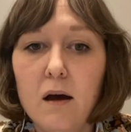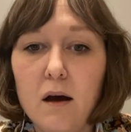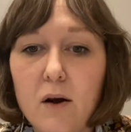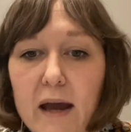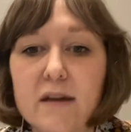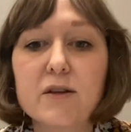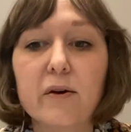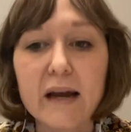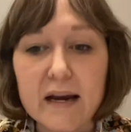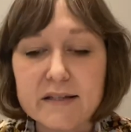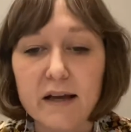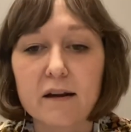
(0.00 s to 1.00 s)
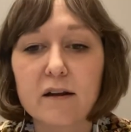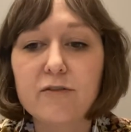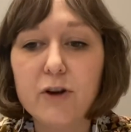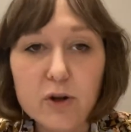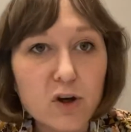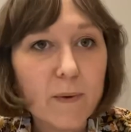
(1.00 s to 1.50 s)
Okay, so like I said, a
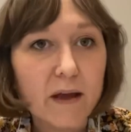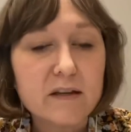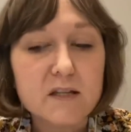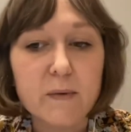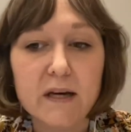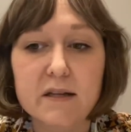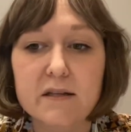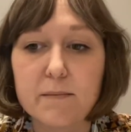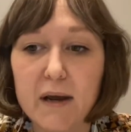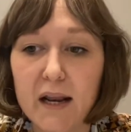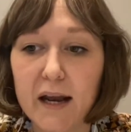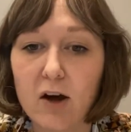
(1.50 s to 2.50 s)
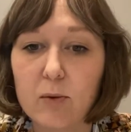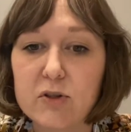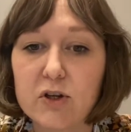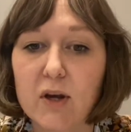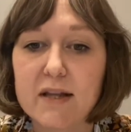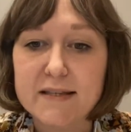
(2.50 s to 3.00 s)
few knew about this because the media helped
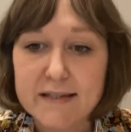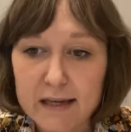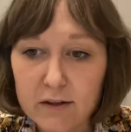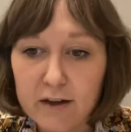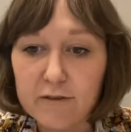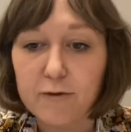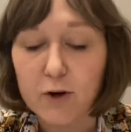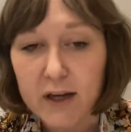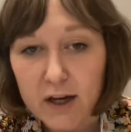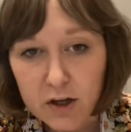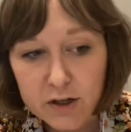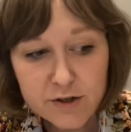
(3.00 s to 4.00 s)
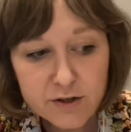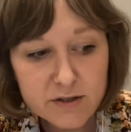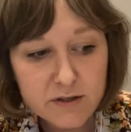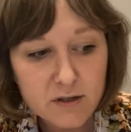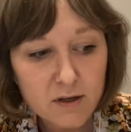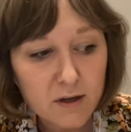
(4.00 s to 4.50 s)
to conceal it for
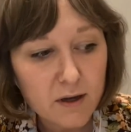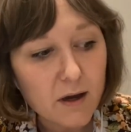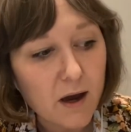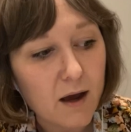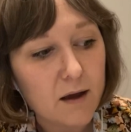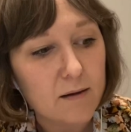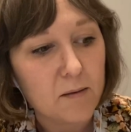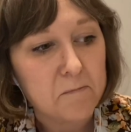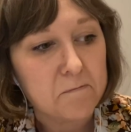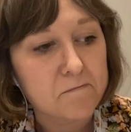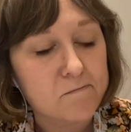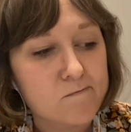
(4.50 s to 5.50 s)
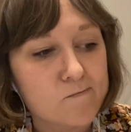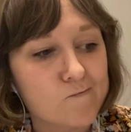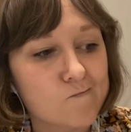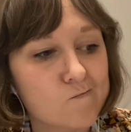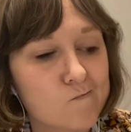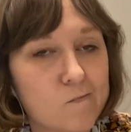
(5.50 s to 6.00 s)
years.
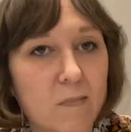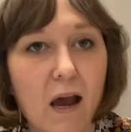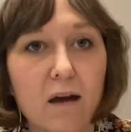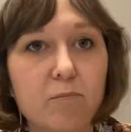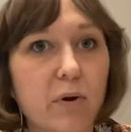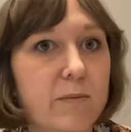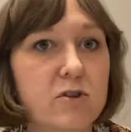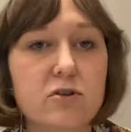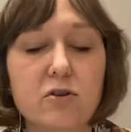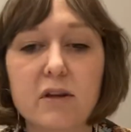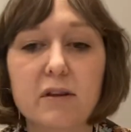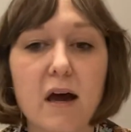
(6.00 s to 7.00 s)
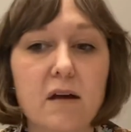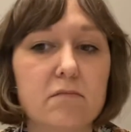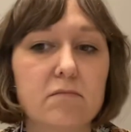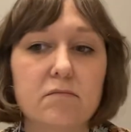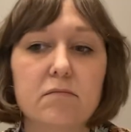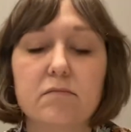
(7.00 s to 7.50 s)
Pretty much during that
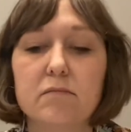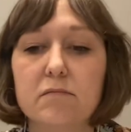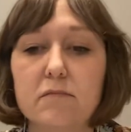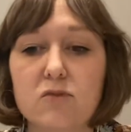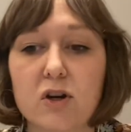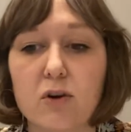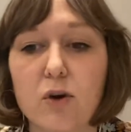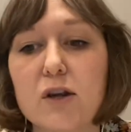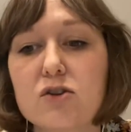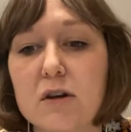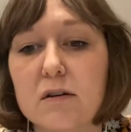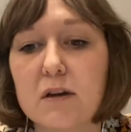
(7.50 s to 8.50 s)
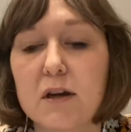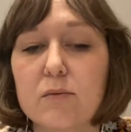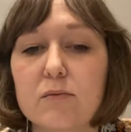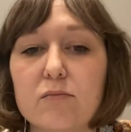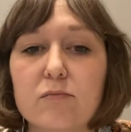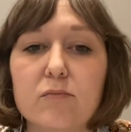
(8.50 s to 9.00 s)
generation, it
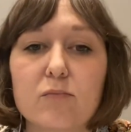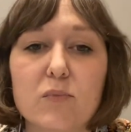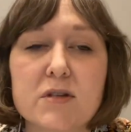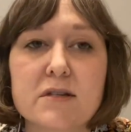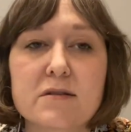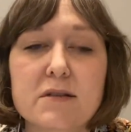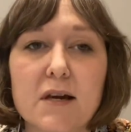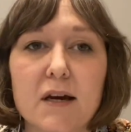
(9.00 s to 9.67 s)
was